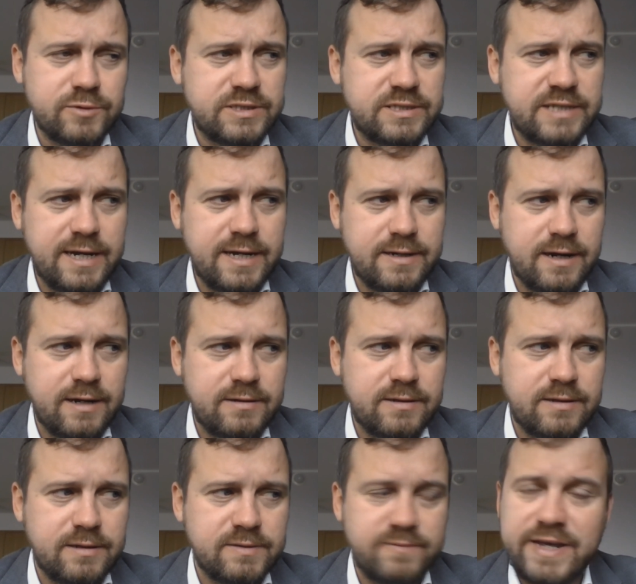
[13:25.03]
would say
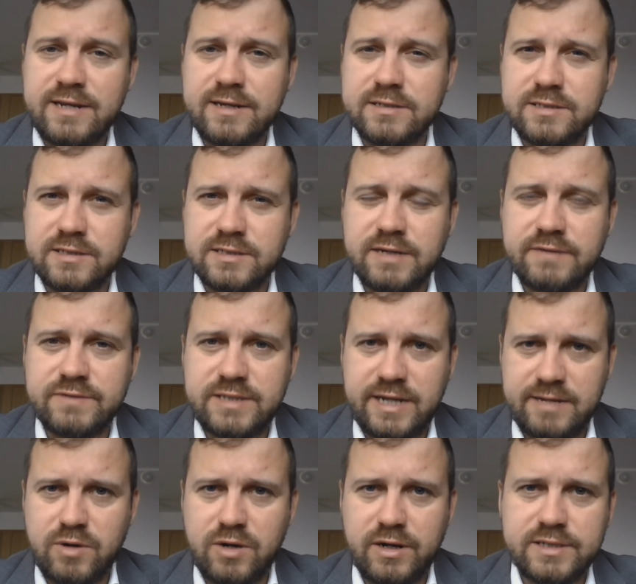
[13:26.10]
that the vacancies have
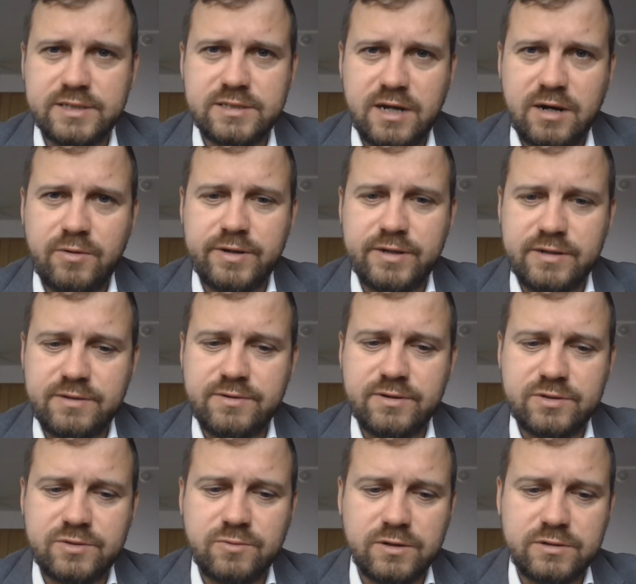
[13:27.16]
stabilized now in the
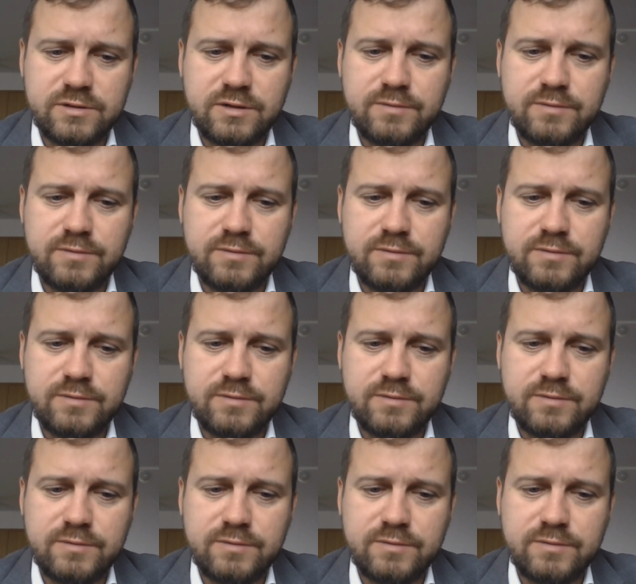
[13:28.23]
third